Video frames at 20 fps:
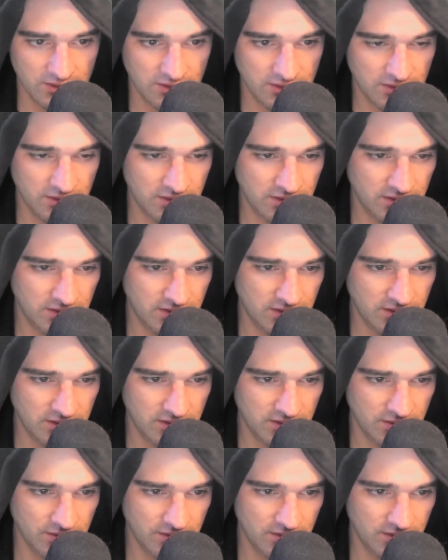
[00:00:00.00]

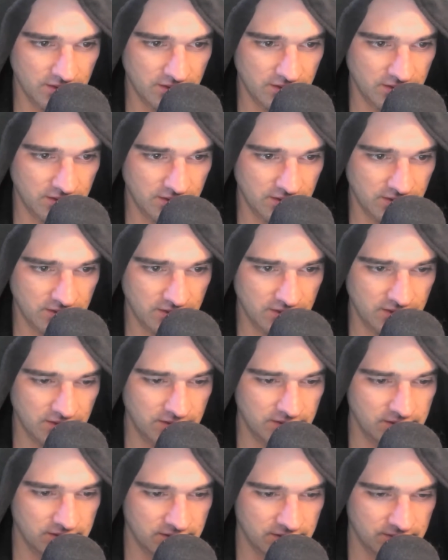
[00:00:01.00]

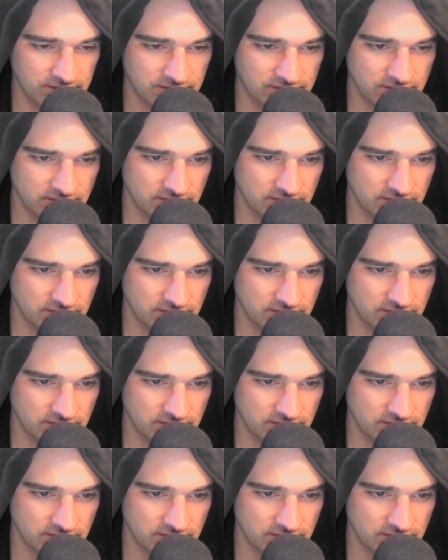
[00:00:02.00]
(silence)